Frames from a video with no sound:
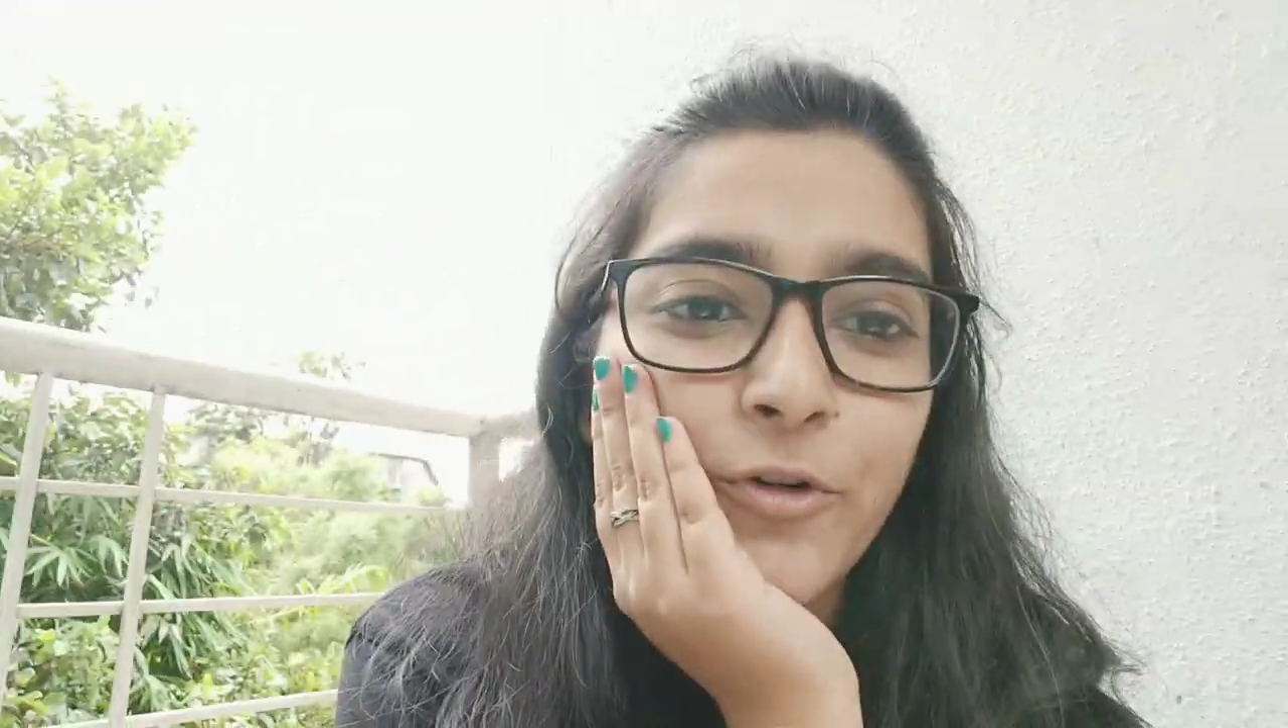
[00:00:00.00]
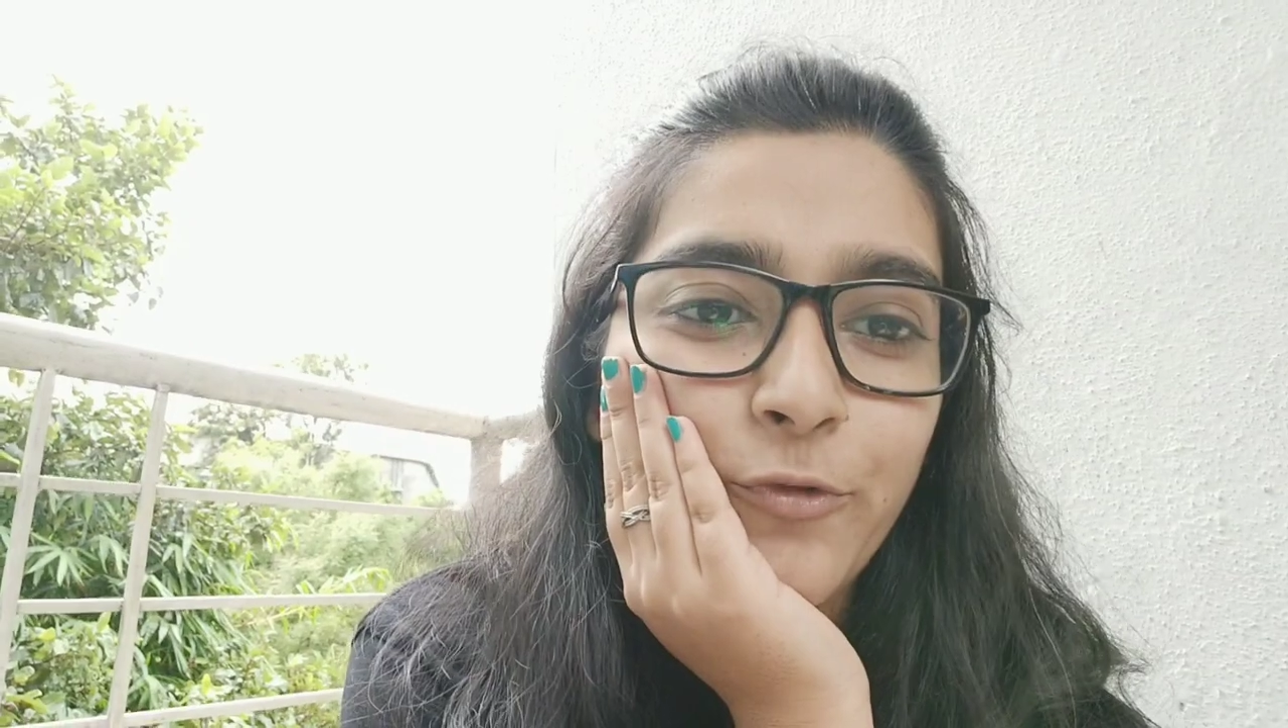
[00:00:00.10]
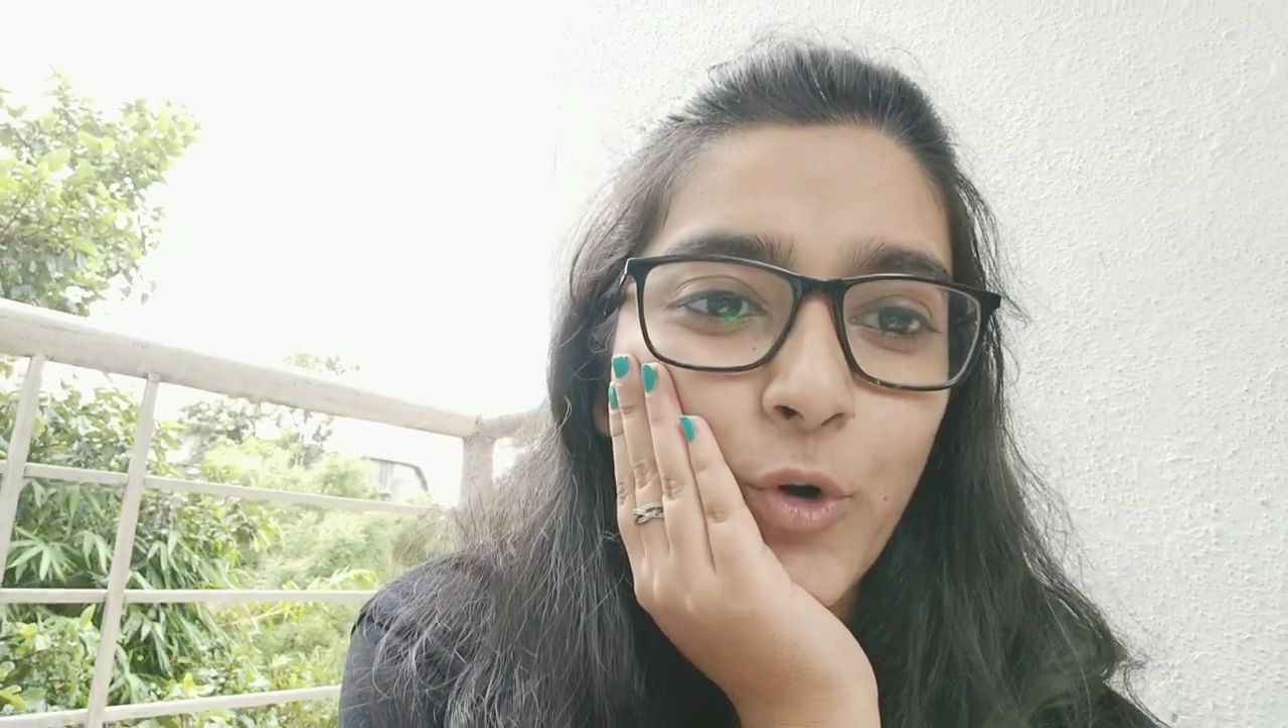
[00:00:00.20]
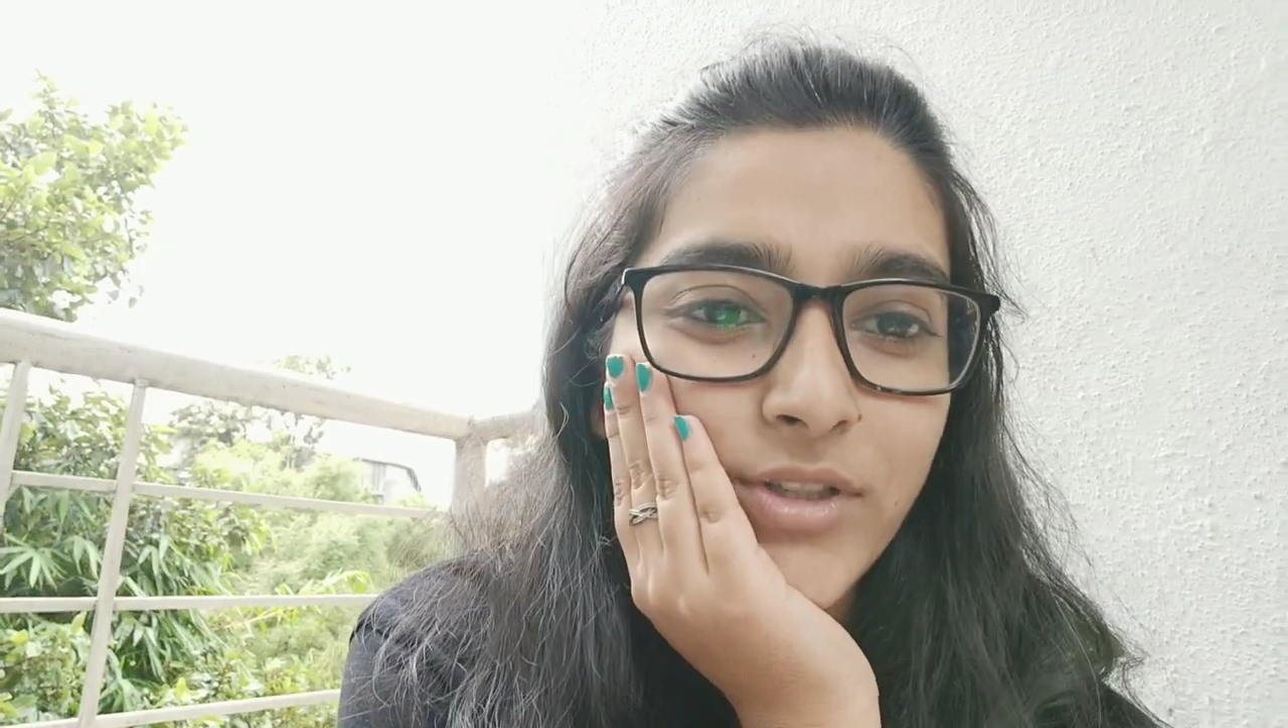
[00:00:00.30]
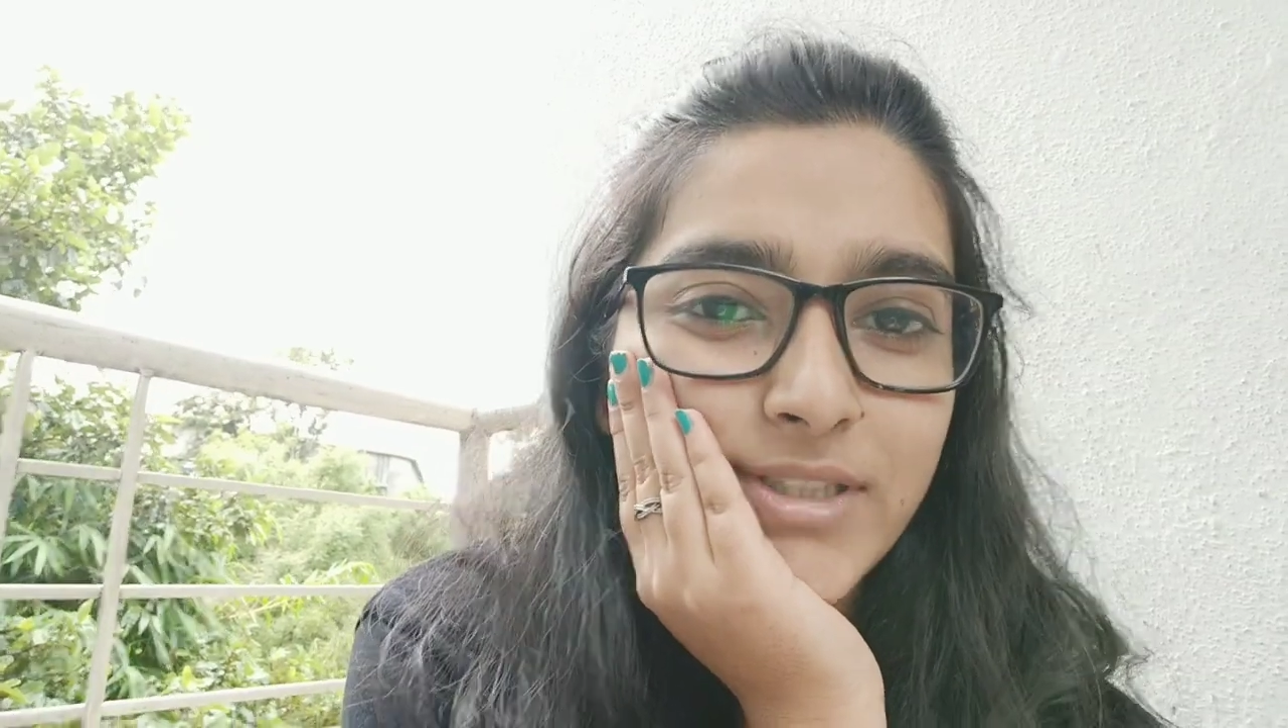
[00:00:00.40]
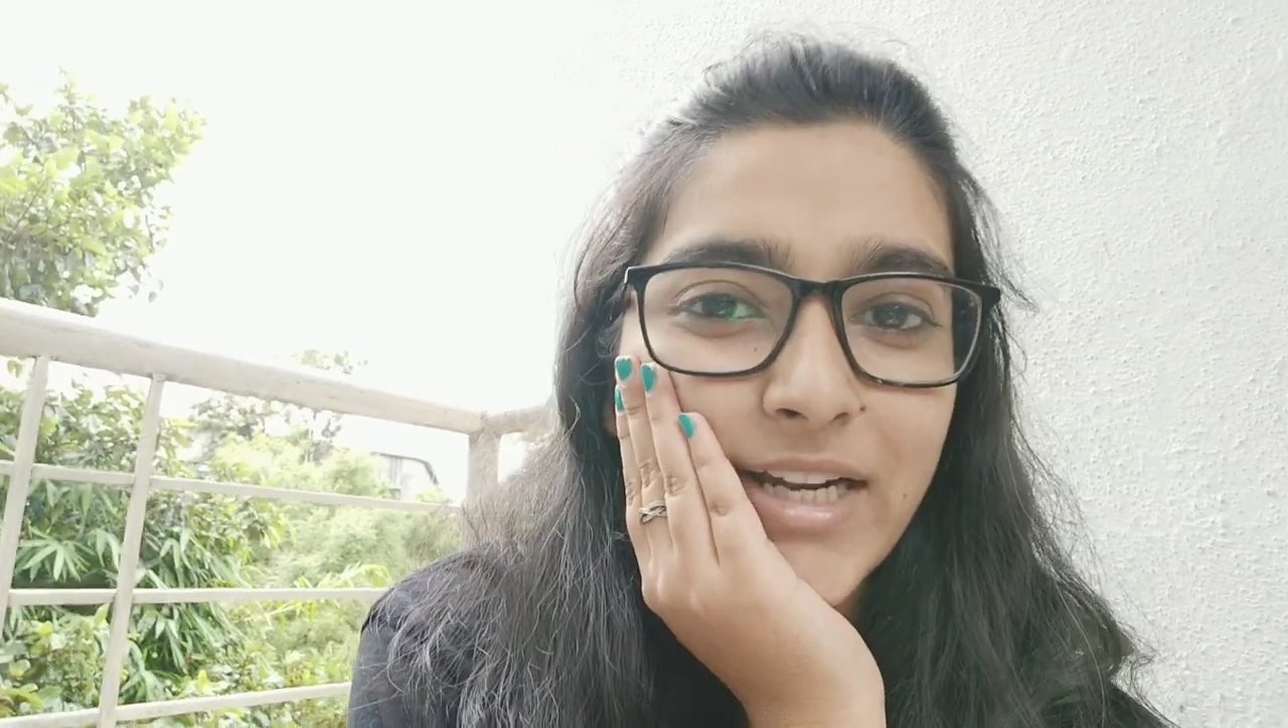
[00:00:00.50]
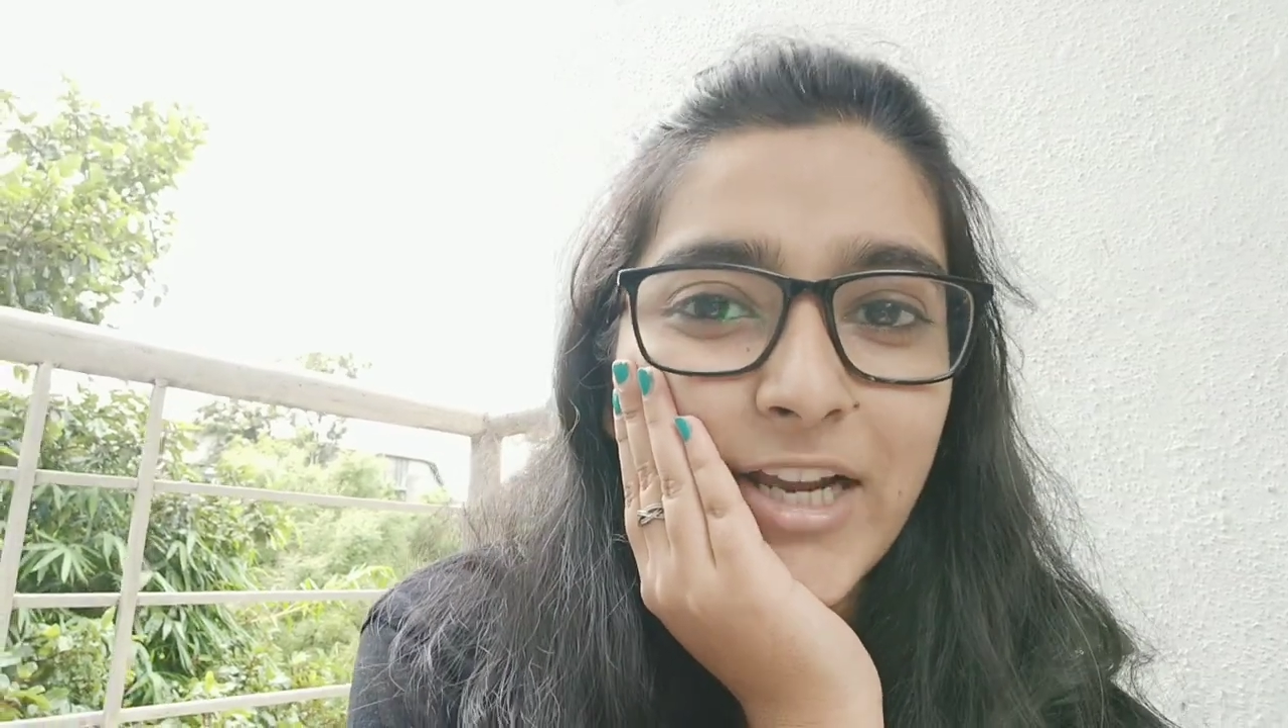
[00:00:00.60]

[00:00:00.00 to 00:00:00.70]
votes that